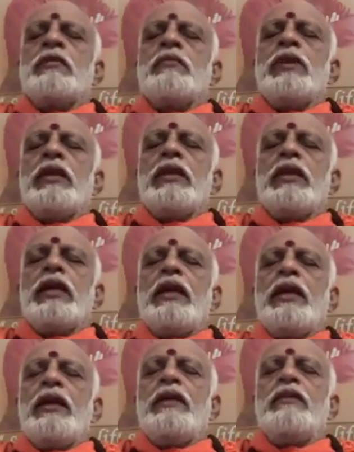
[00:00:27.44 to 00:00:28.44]
Breathing
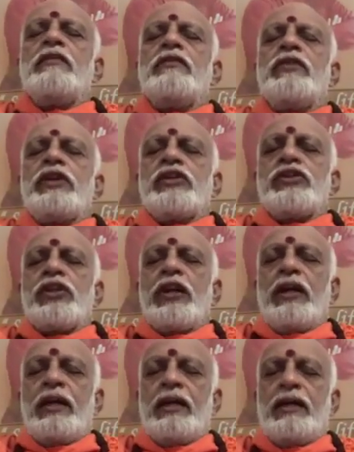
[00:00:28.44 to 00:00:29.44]
in, fresh
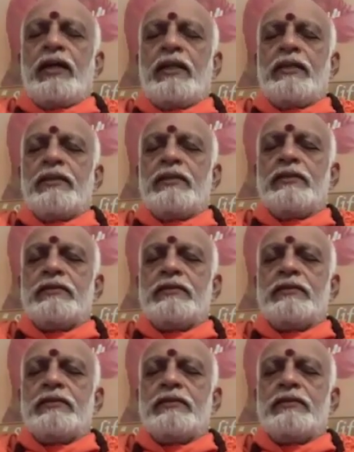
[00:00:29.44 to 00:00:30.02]
air.